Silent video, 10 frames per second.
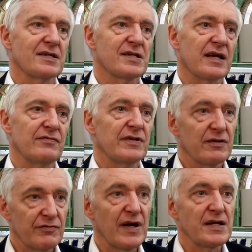its safety.
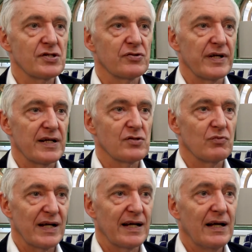And phase three is
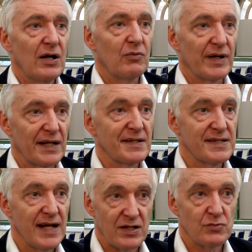where one
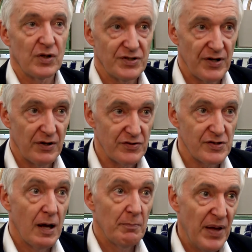undertakes what's known
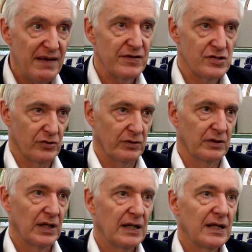as pivotal
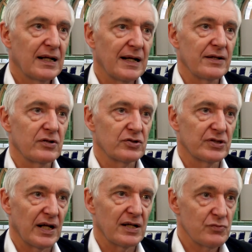clinical
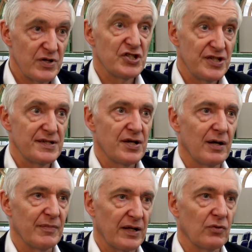trials, which
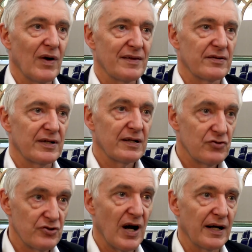determine whether a
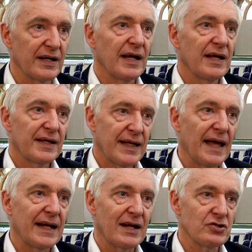drug
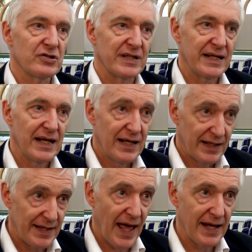can actually
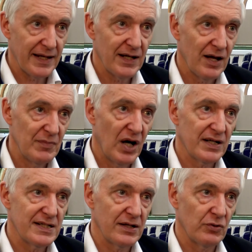gain a
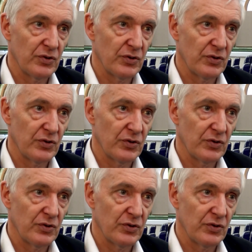marketing